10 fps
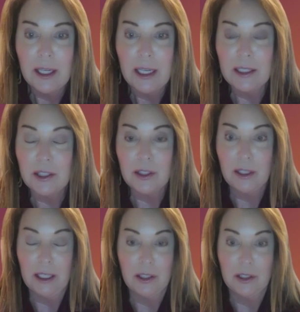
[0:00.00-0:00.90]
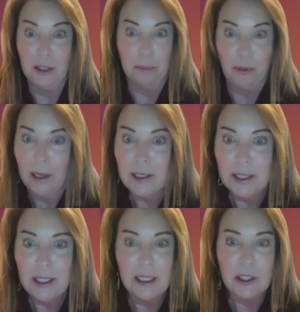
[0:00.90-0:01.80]
It's
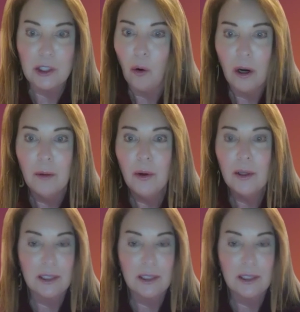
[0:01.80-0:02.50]
depressing. It's horrible.